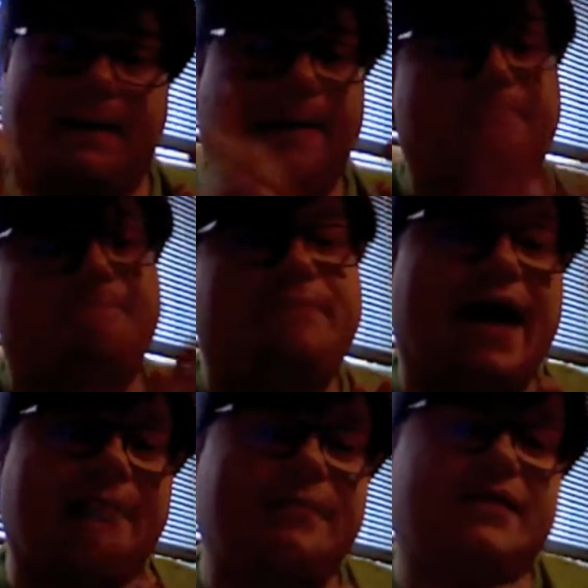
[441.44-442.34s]
A
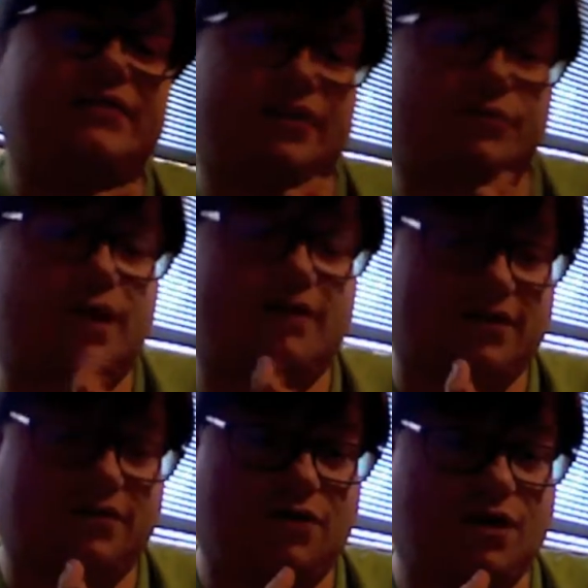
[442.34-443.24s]
bad bitch does whatever
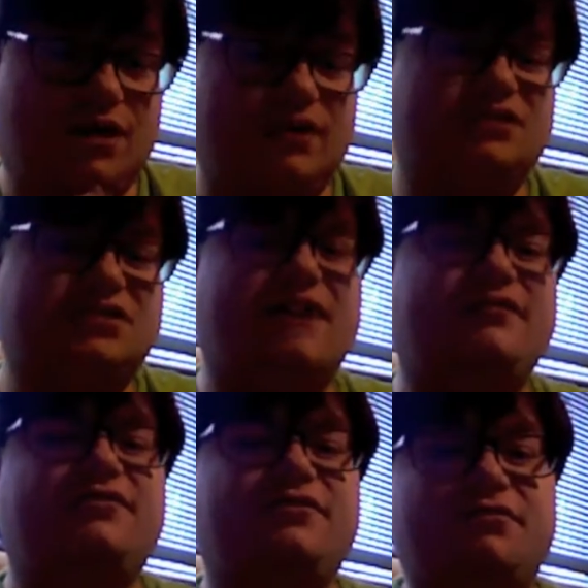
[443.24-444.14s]
they want. John
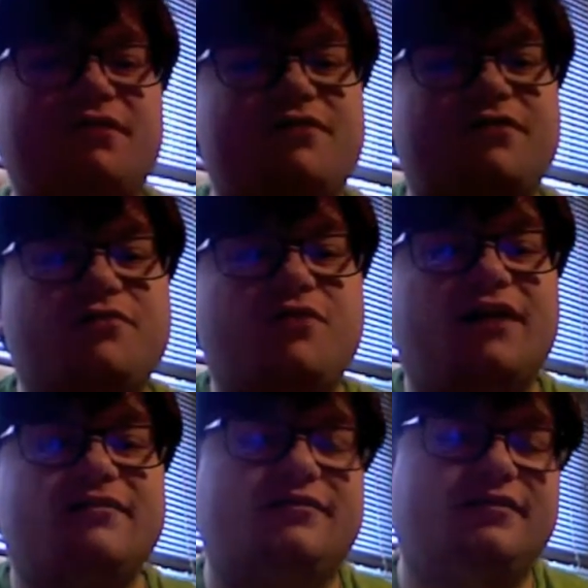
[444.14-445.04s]
is doing whatever he
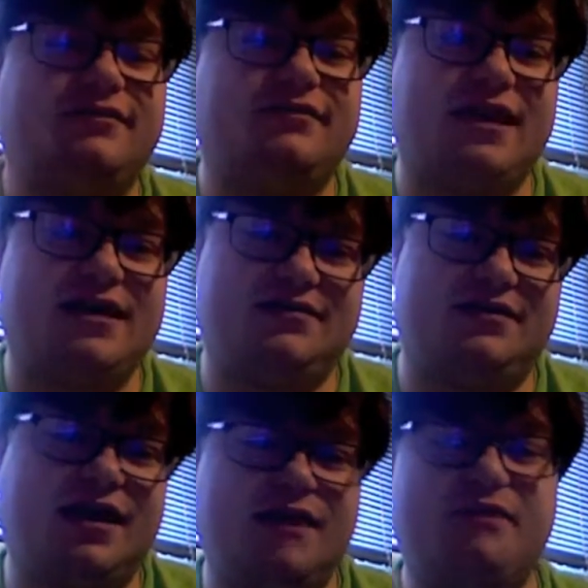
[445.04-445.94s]
wants to stay in
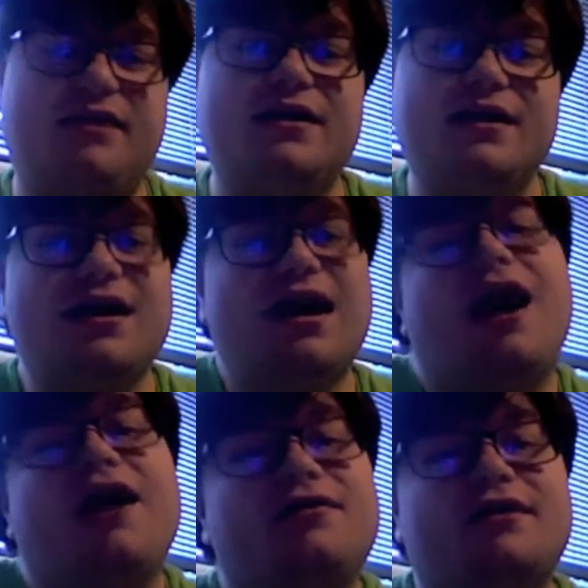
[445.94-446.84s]
the game, but
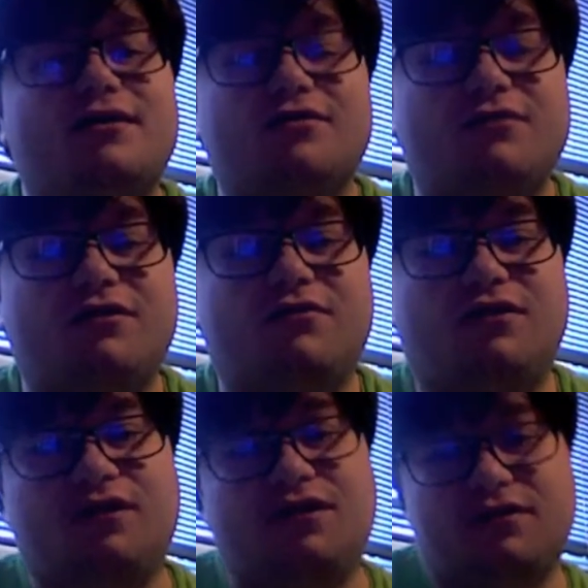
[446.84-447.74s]
I don't think in the real
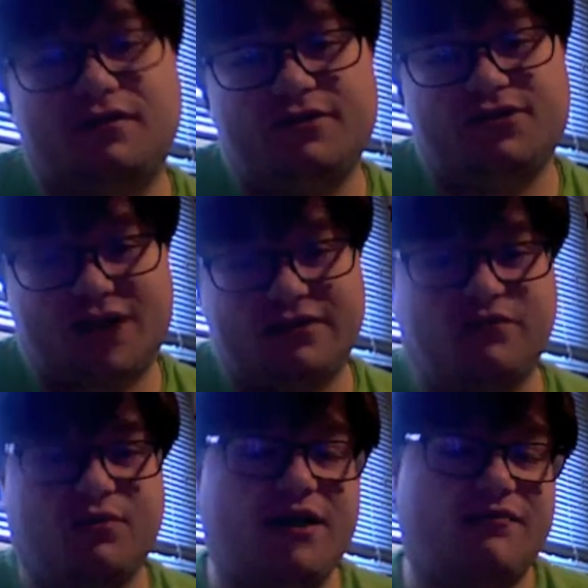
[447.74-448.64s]
world John
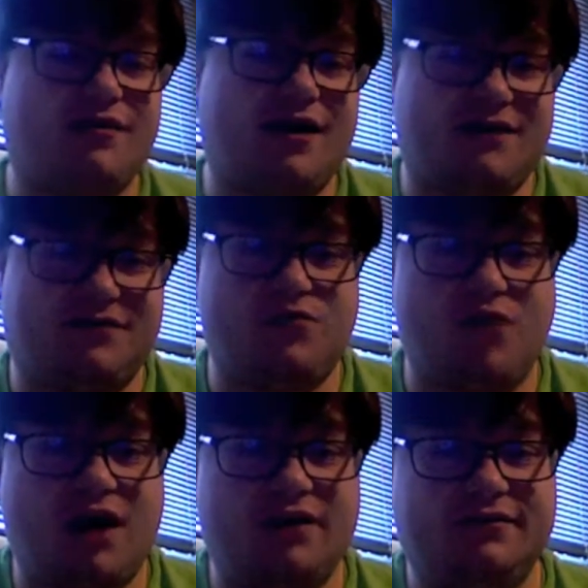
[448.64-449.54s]
does whatever the F he
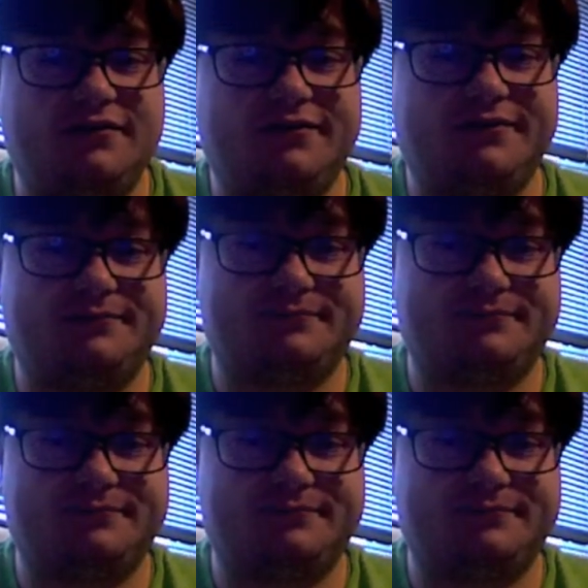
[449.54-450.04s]
wants.